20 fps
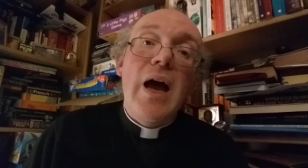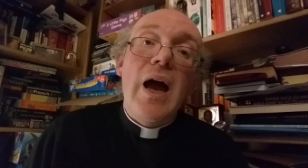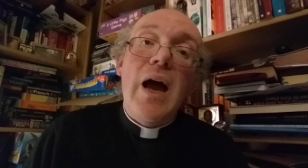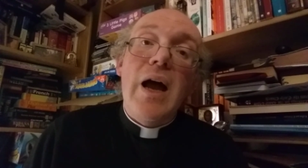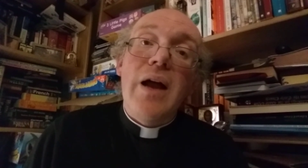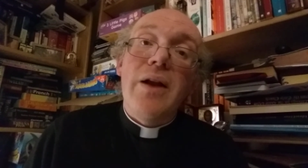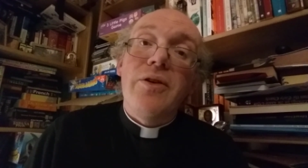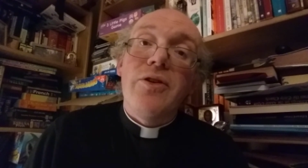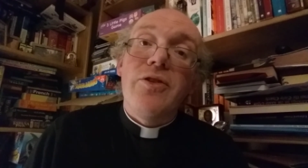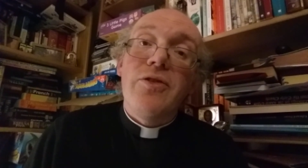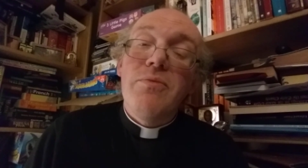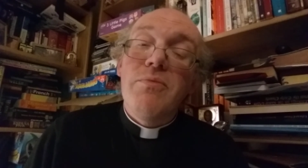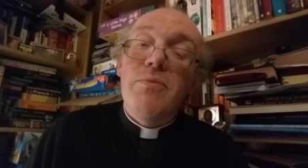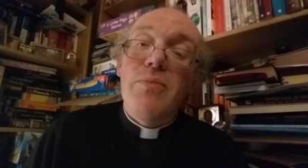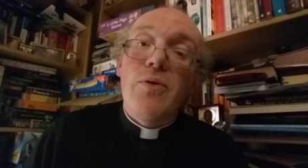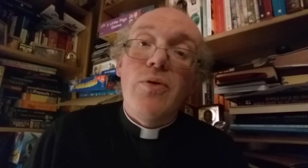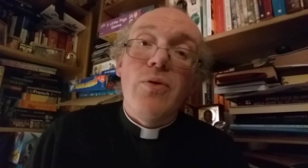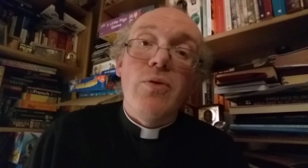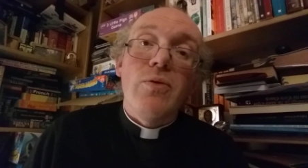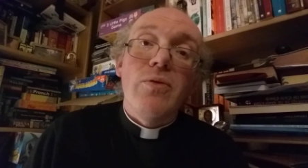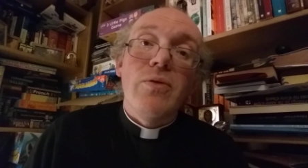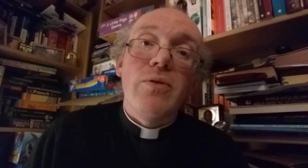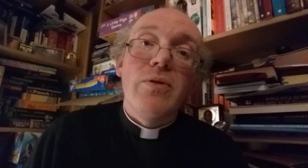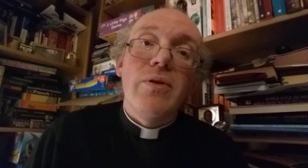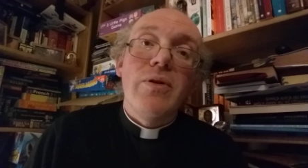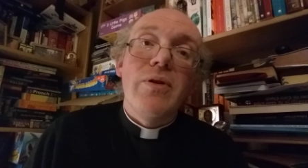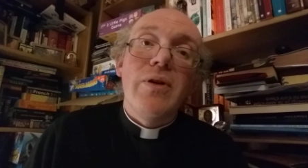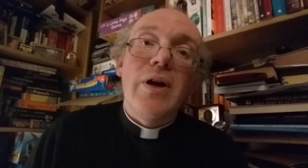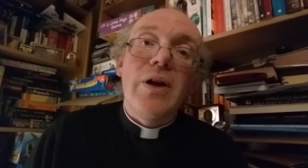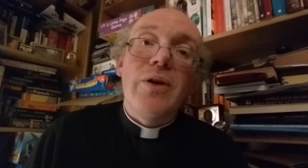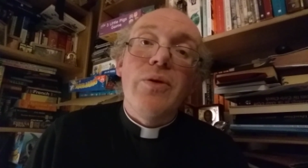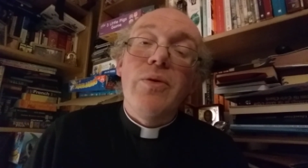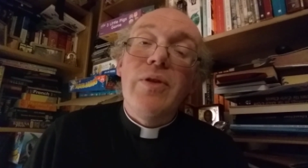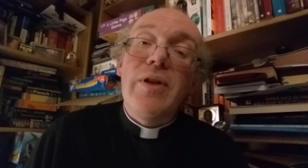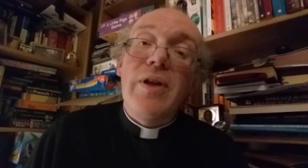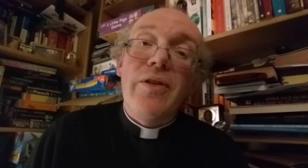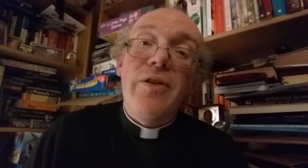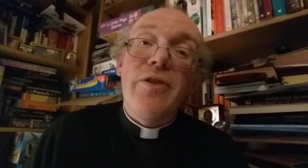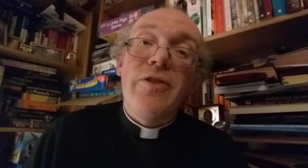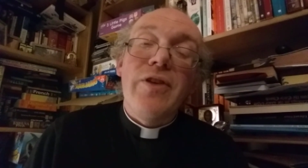and St. Paul and all
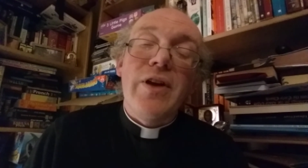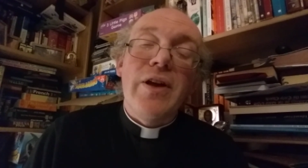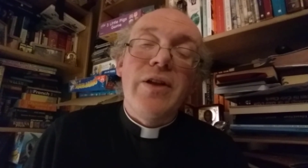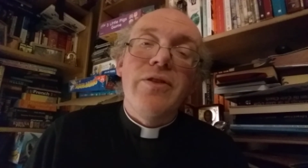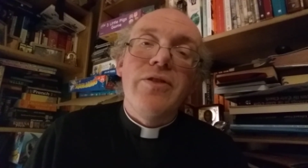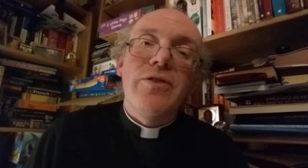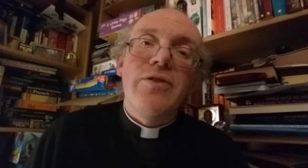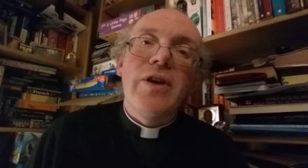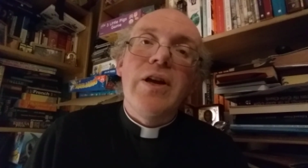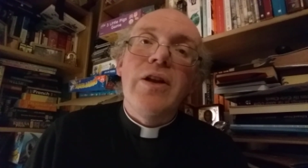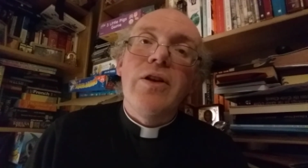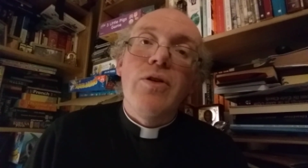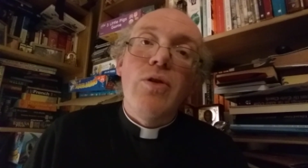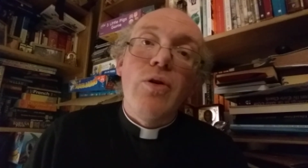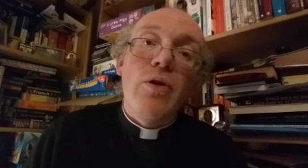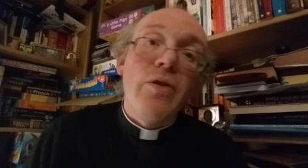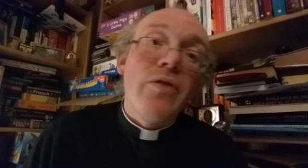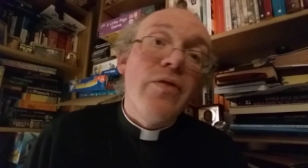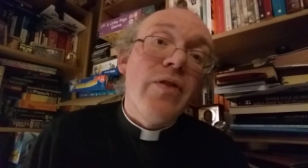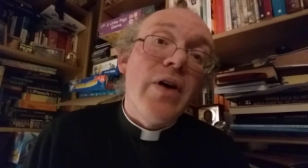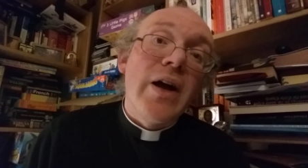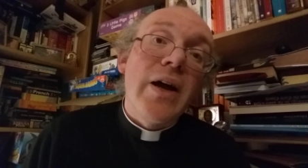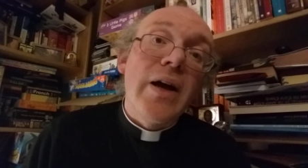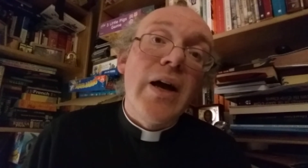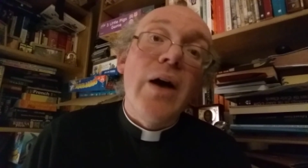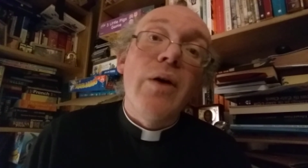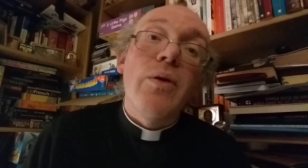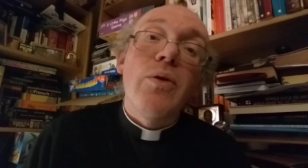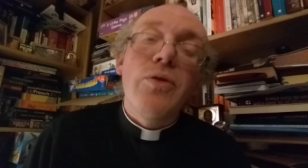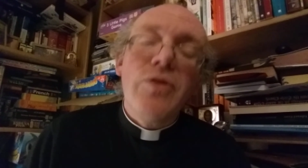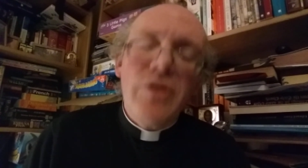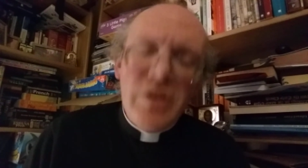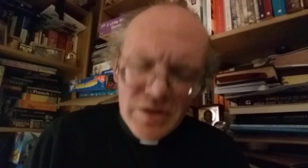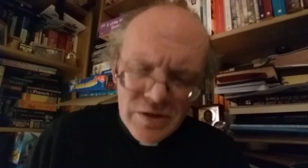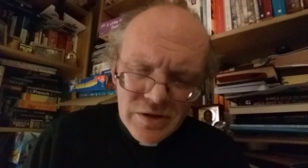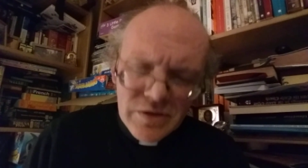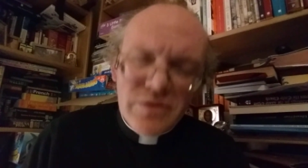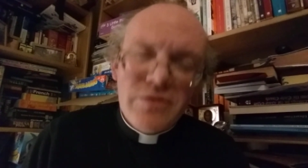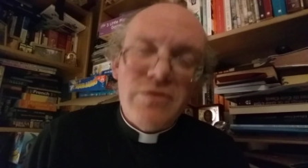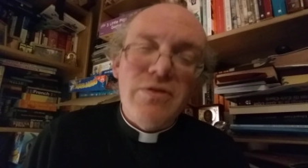the other saints in glorifying our Lord
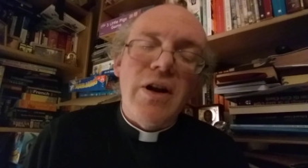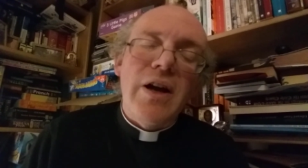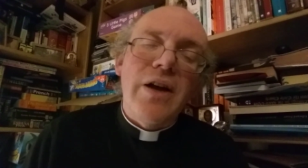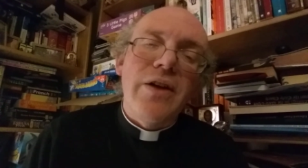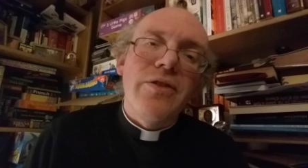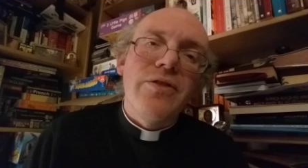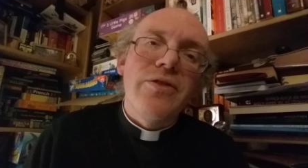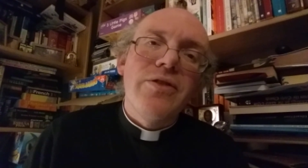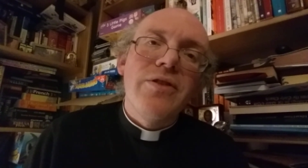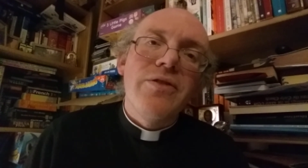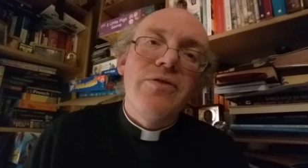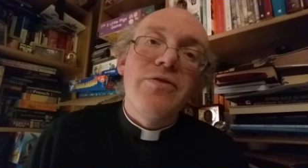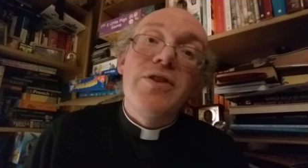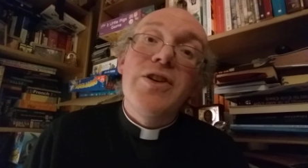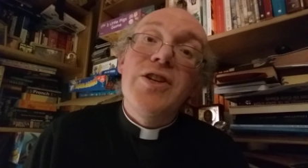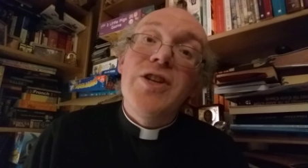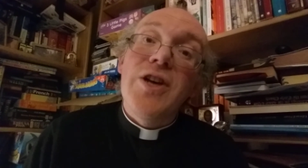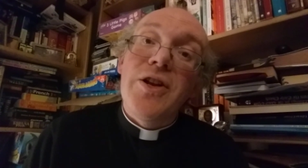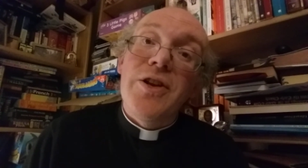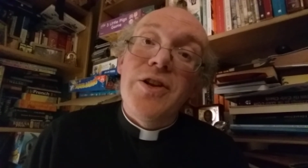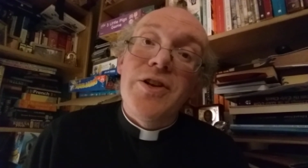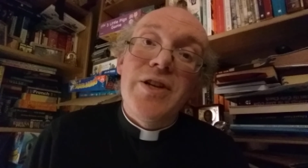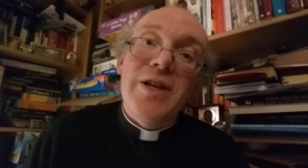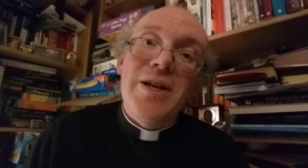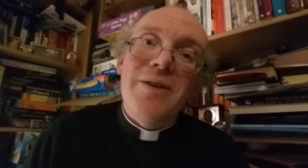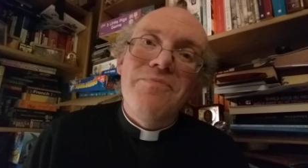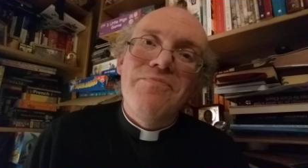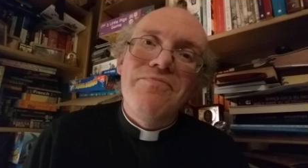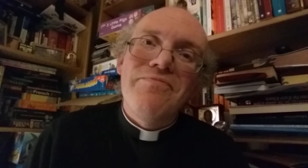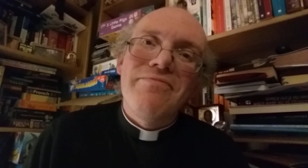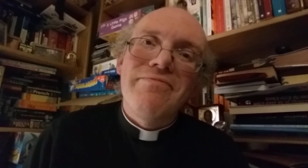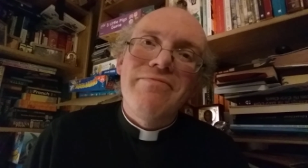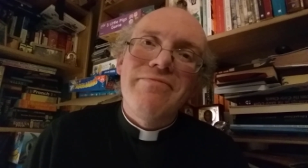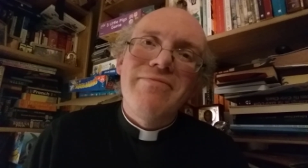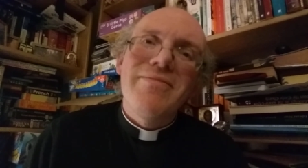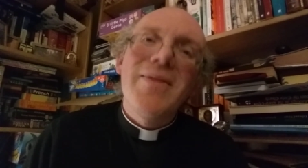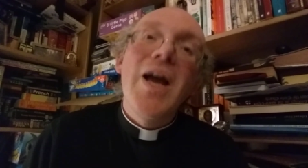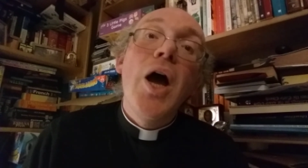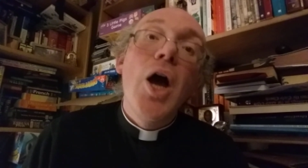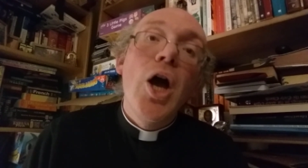Jesus Christ for eternity.
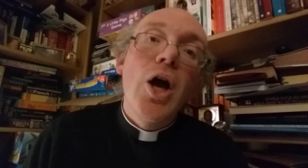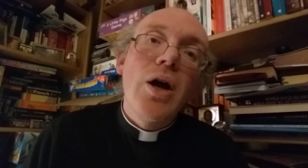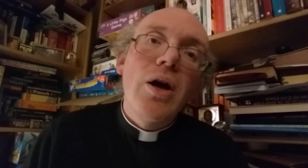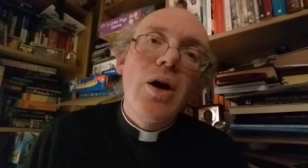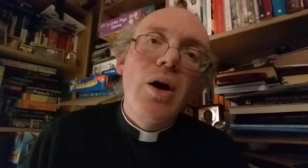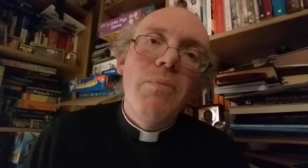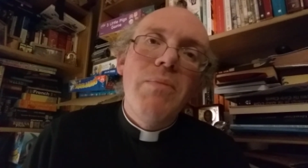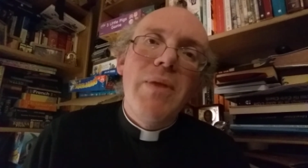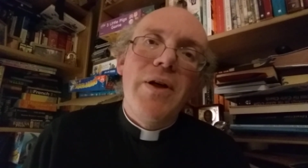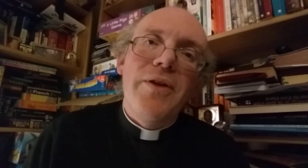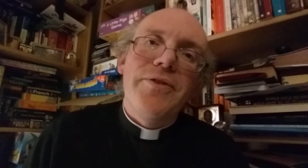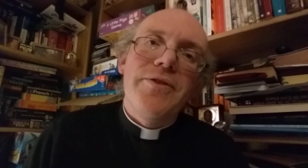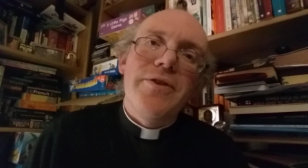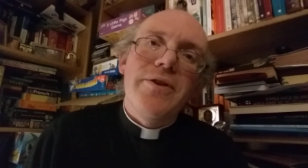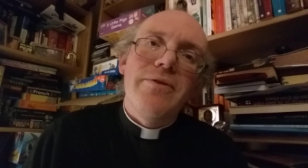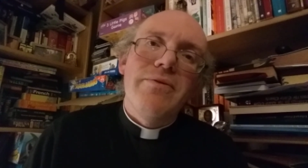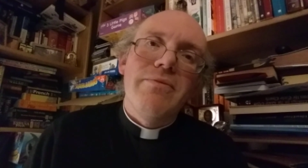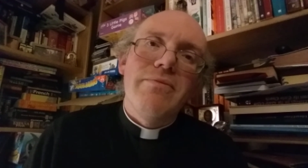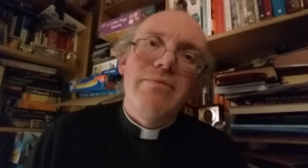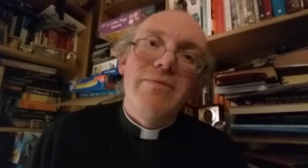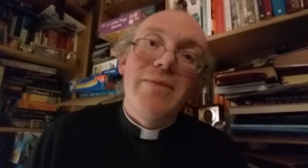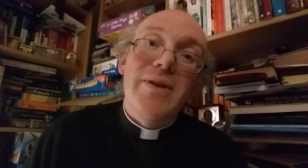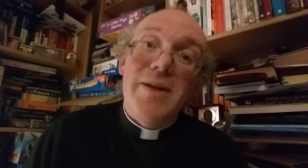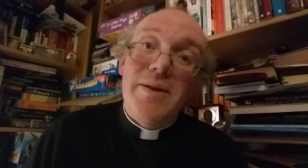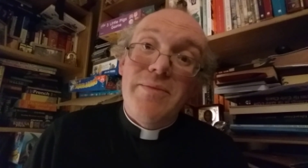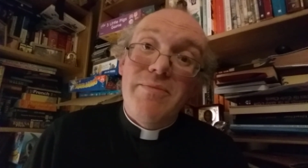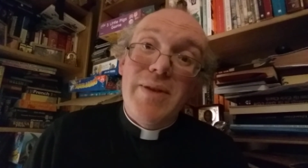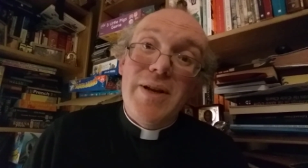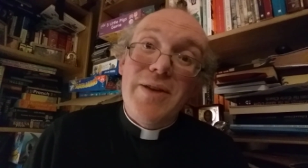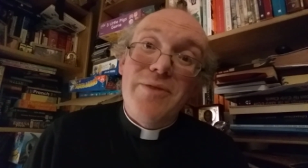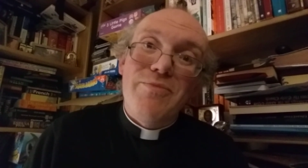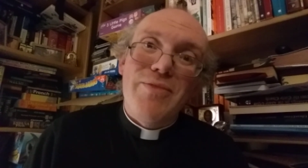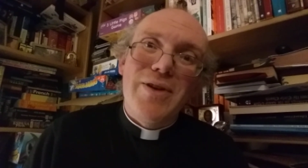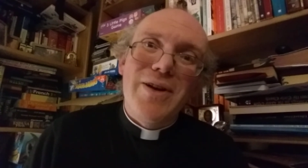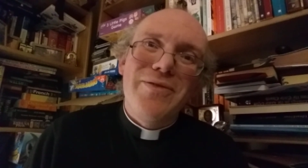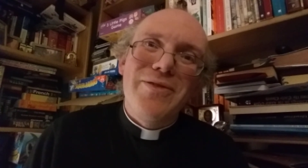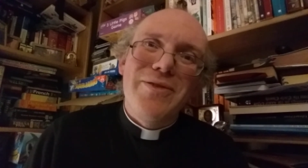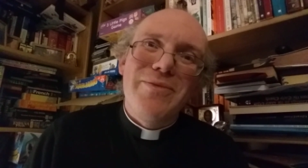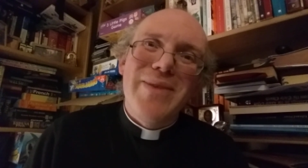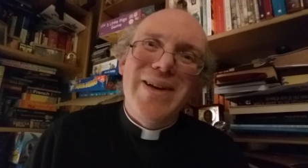God bless you, and please
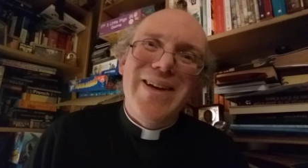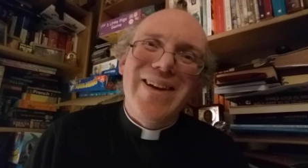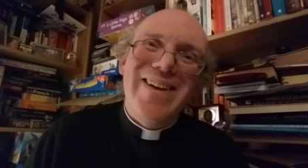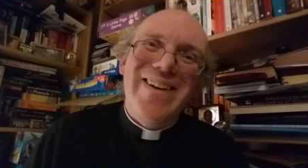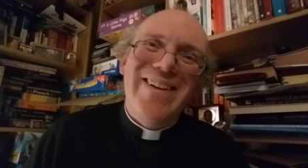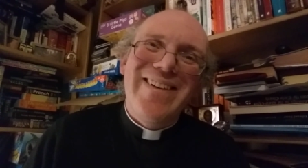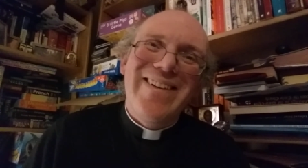pray for me.